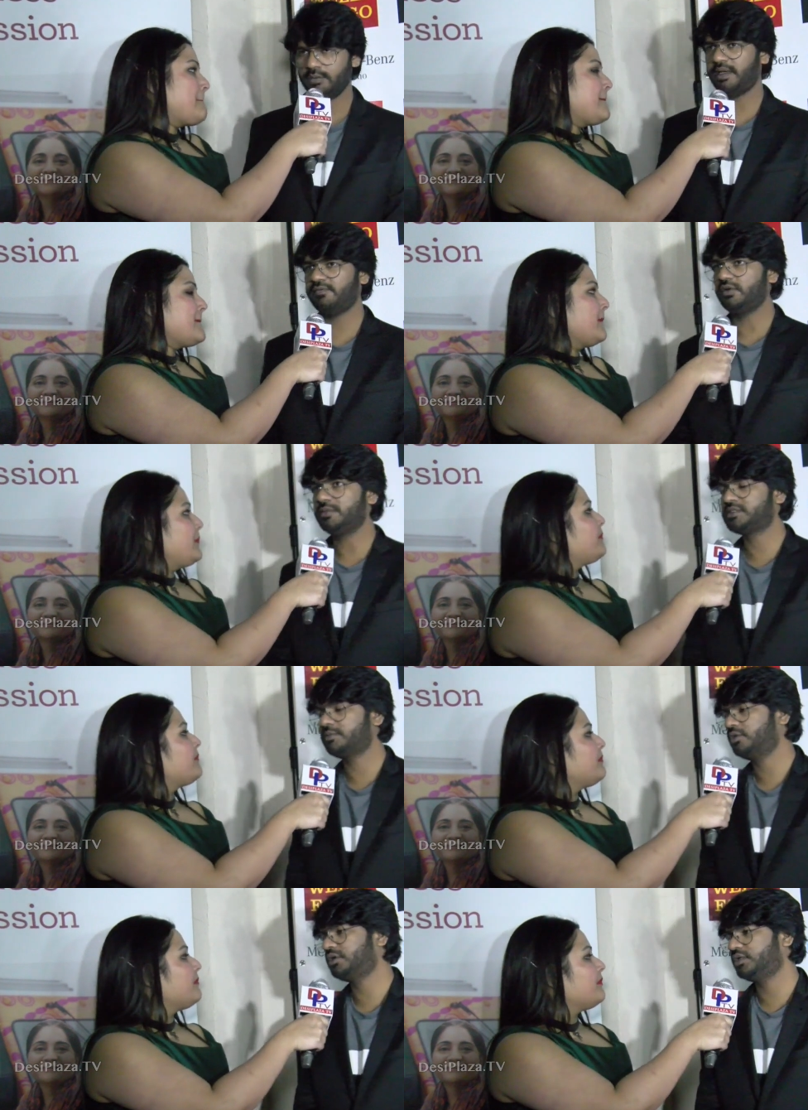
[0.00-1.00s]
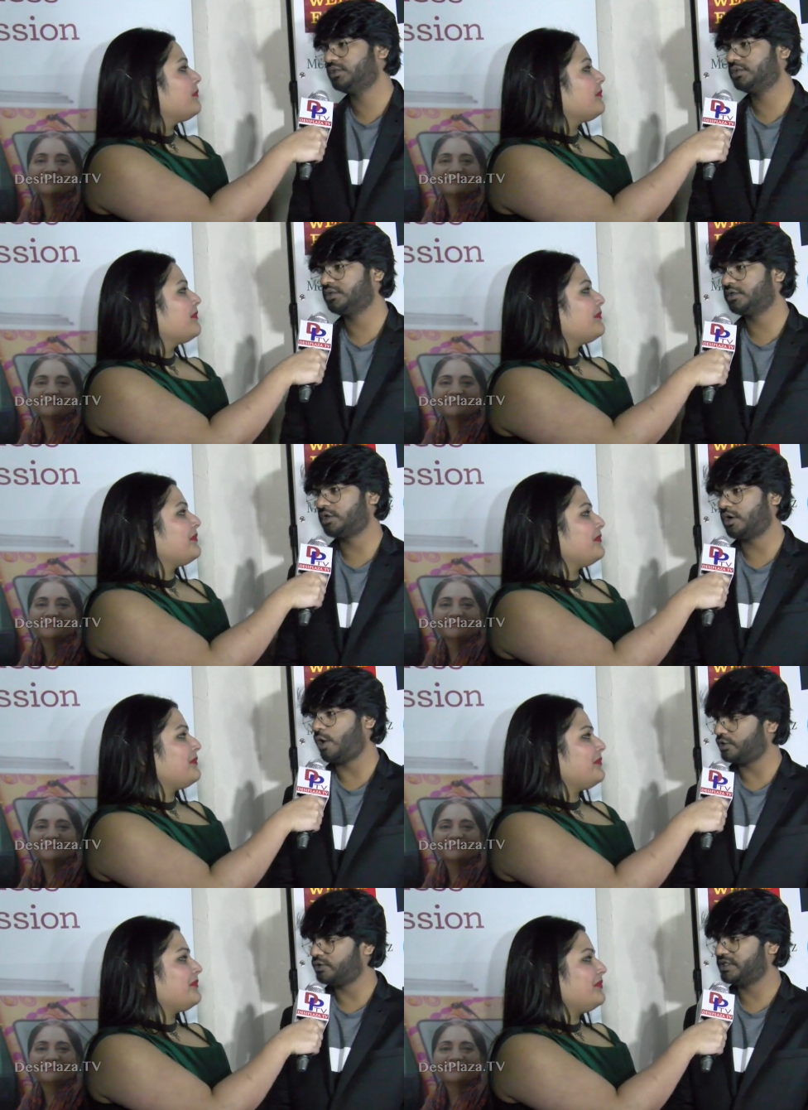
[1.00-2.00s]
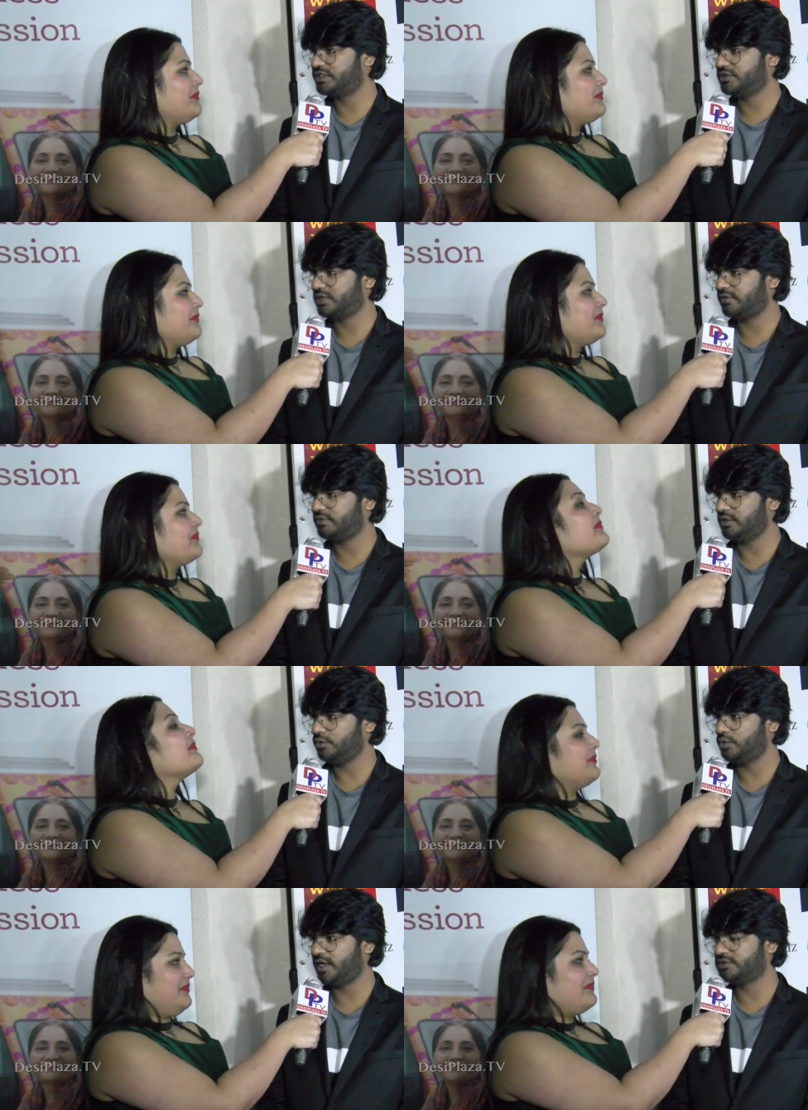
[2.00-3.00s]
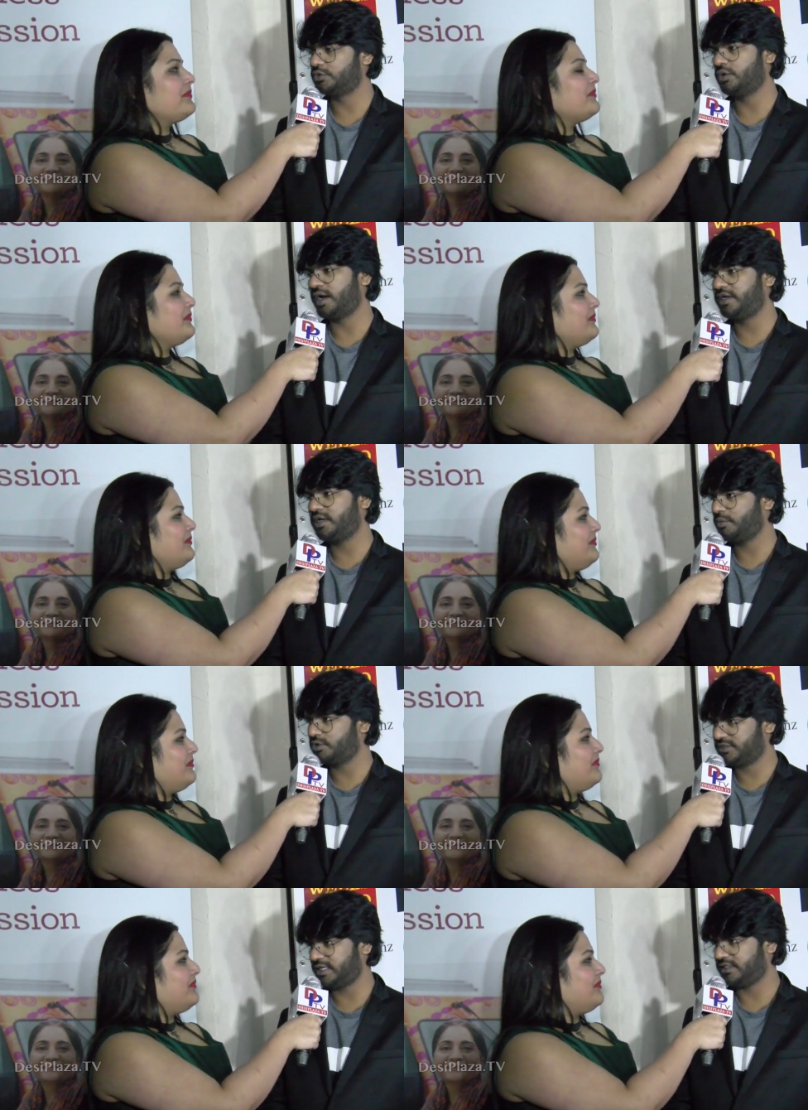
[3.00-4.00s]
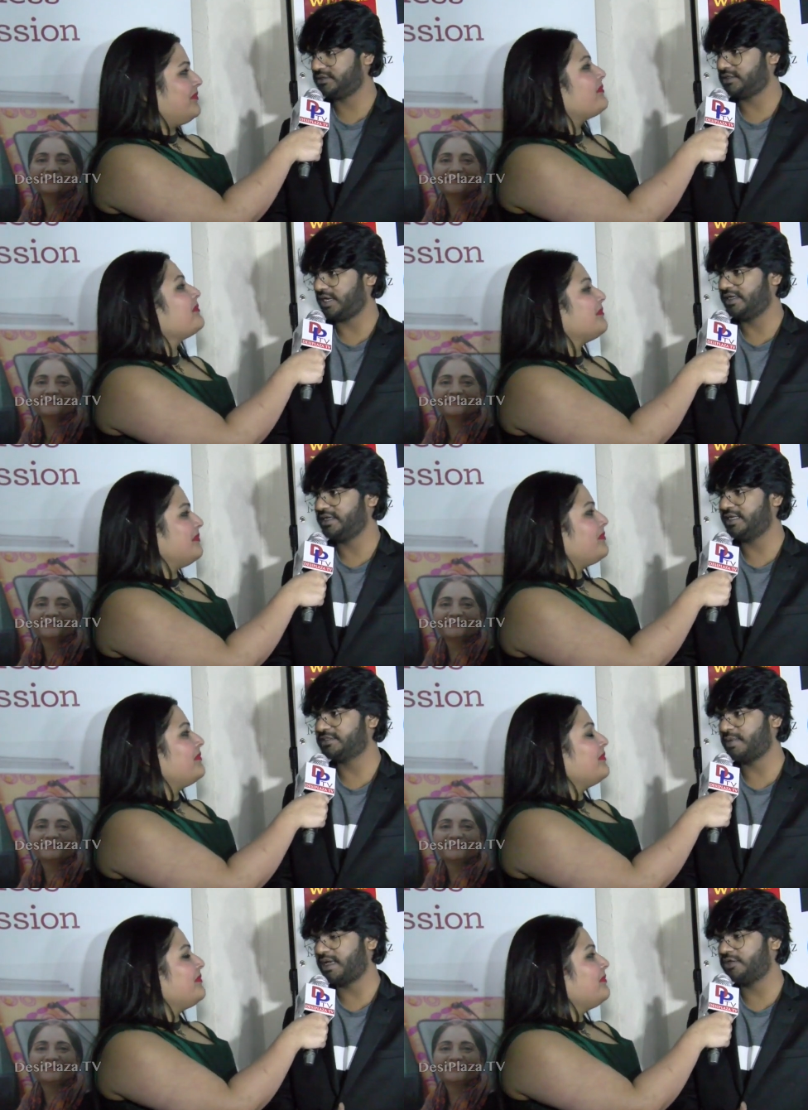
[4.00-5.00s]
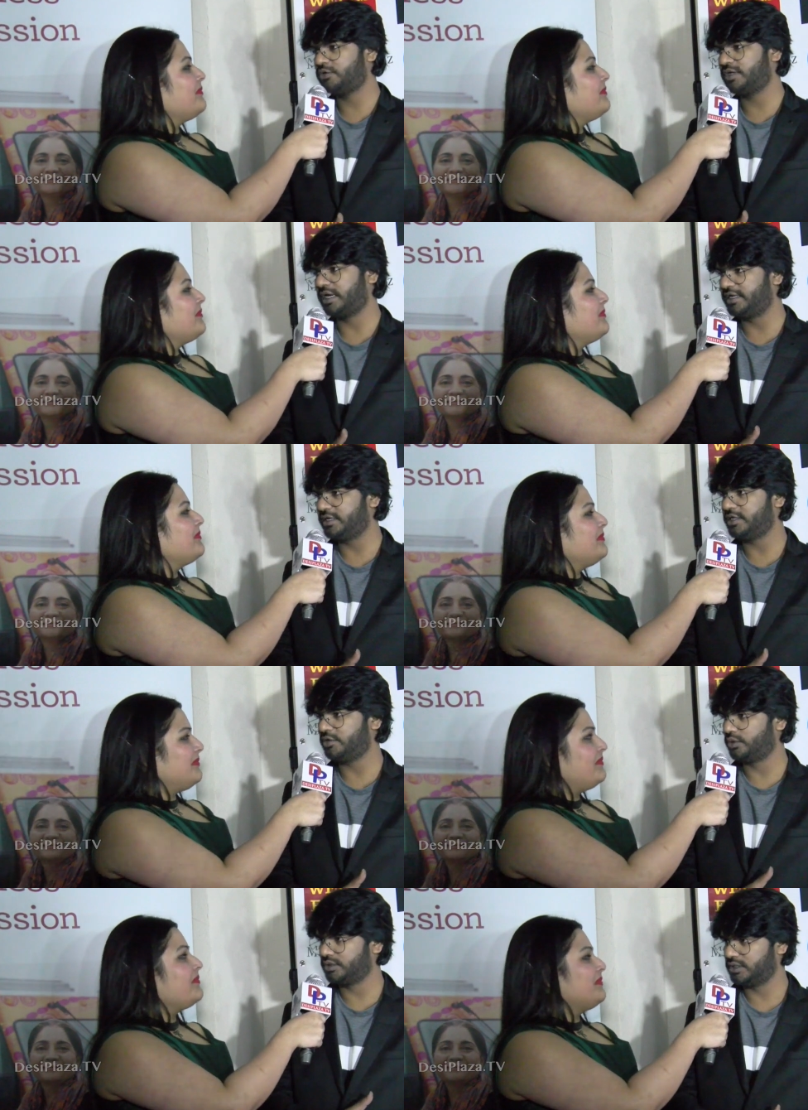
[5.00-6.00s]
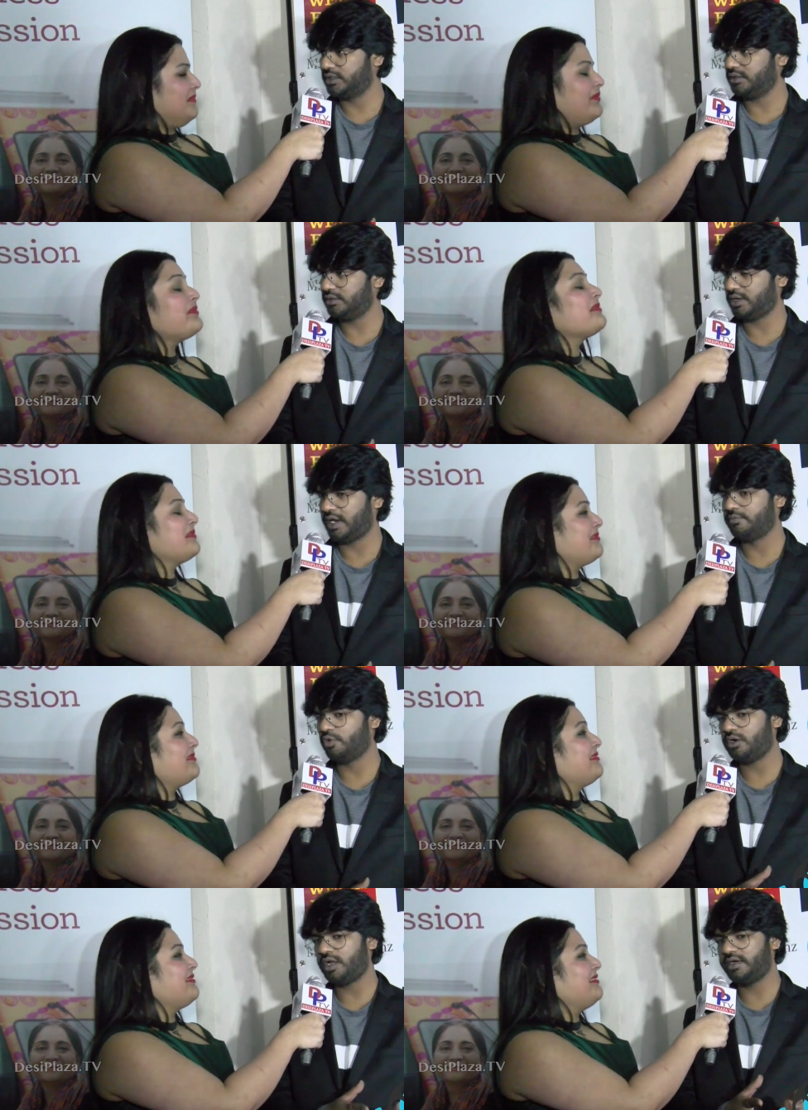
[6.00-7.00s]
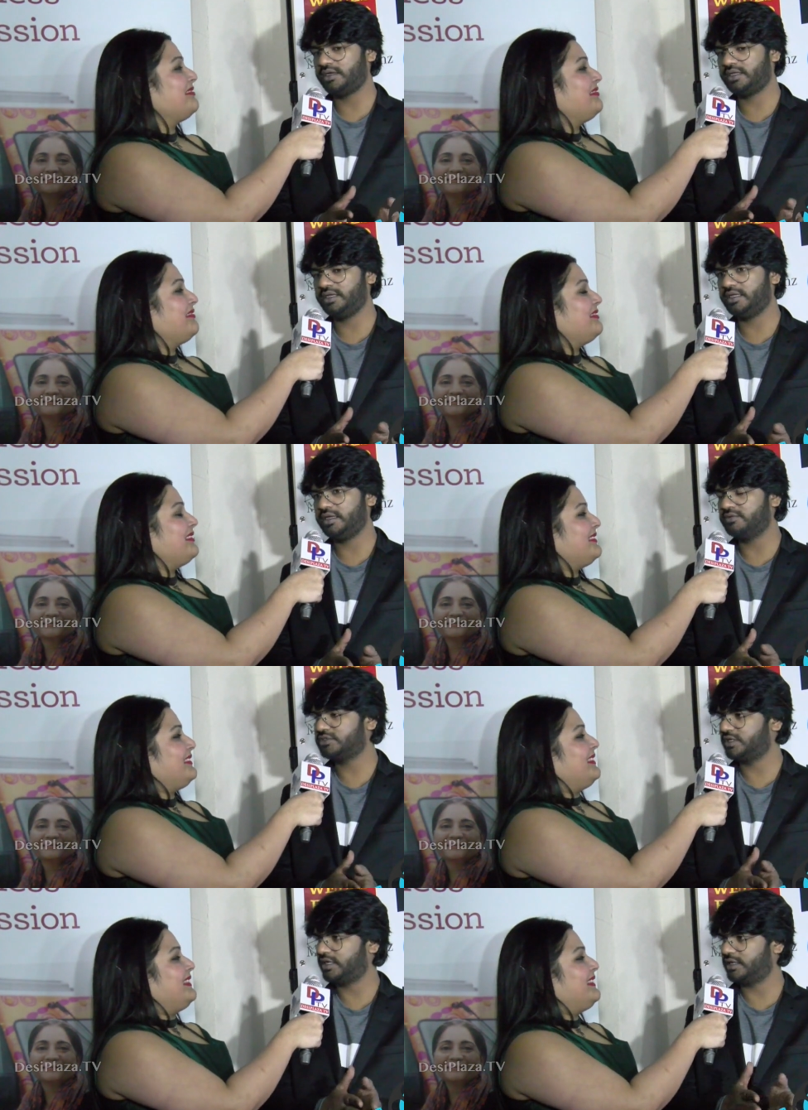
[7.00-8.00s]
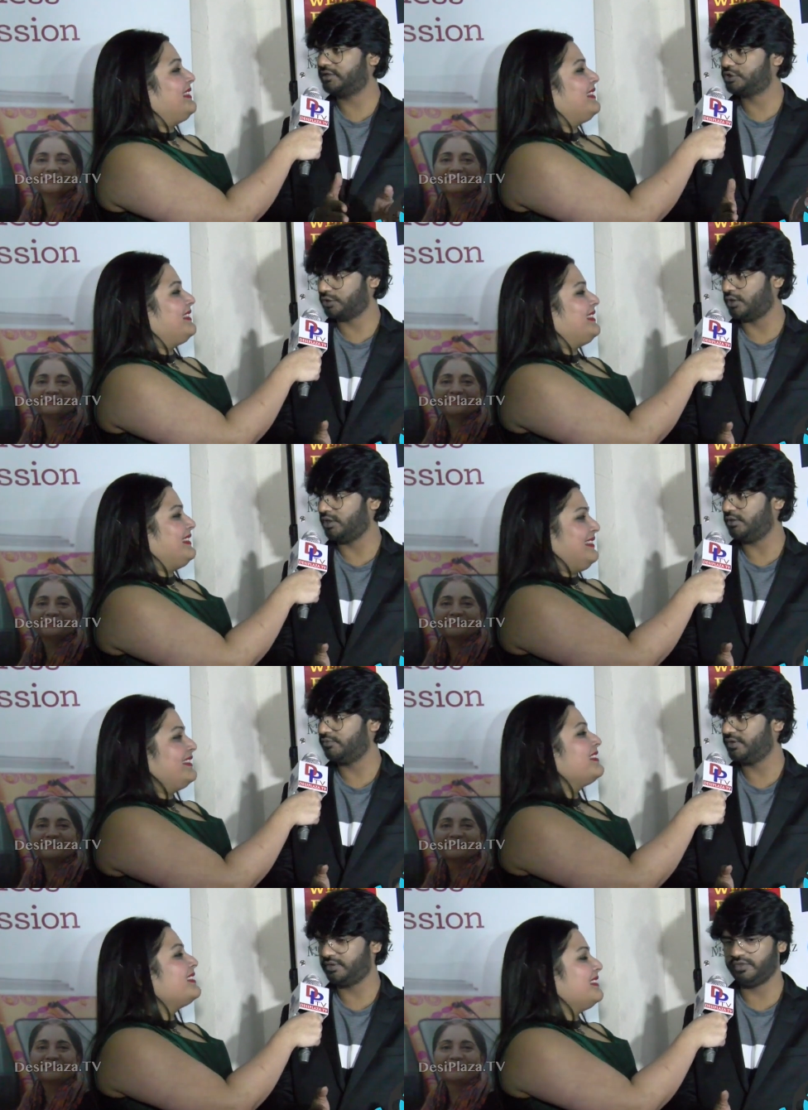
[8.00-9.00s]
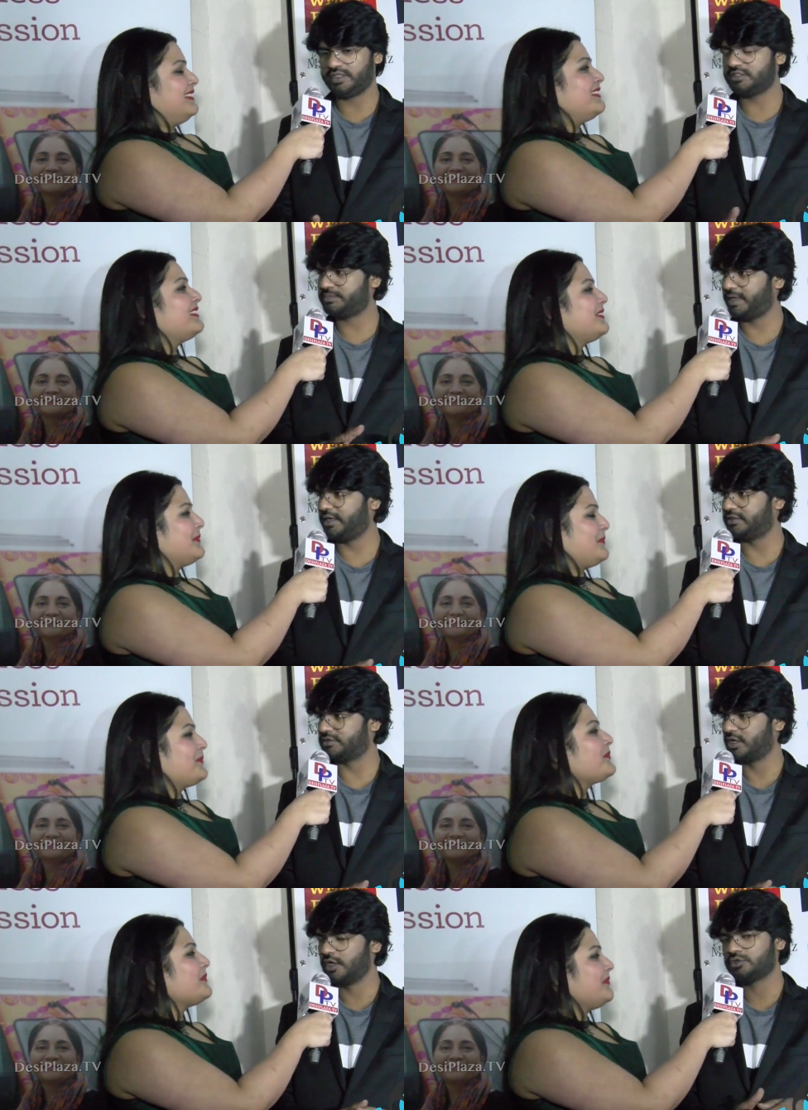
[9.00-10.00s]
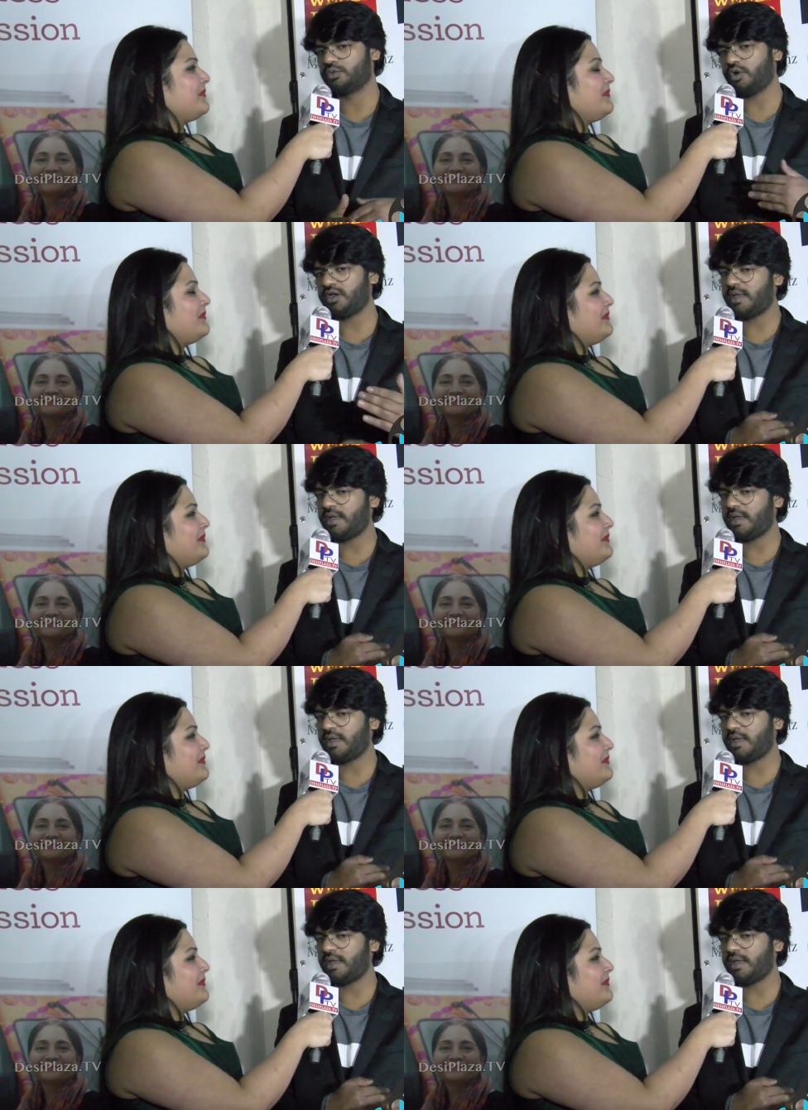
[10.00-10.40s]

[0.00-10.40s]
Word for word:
Speaker 1: my film is about uh, an auto rickshaw driver who has no idea about sex and he gets married to an 18 year old girl and what and he lives in a chawl with his parents so what